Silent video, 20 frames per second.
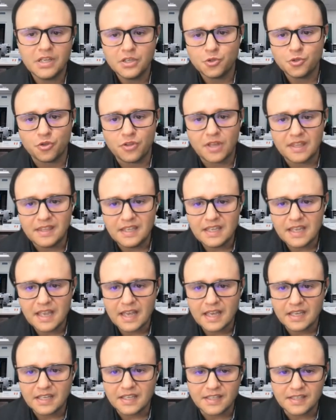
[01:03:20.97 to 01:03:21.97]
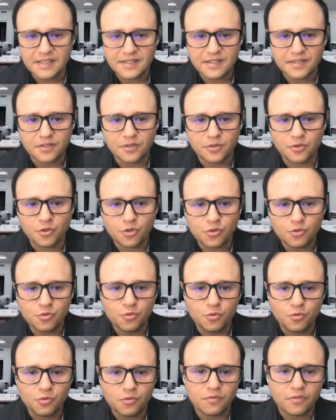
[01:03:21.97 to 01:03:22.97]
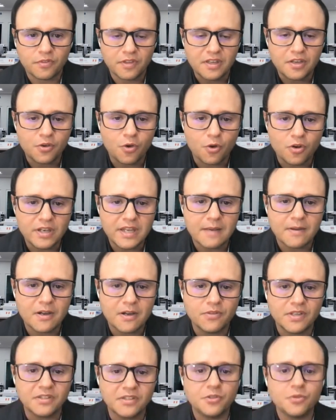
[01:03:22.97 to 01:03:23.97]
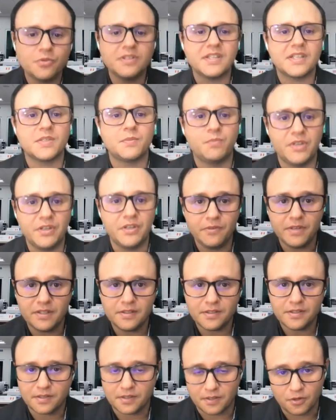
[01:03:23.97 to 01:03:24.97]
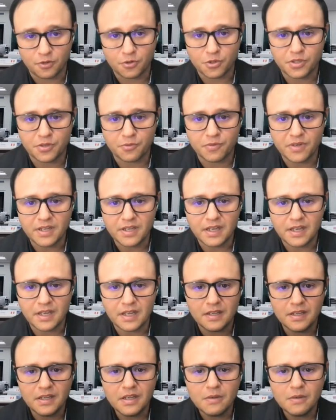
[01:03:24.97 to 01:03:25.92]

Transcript: So the idea is not to think only about the tourist experience in Costa Rica,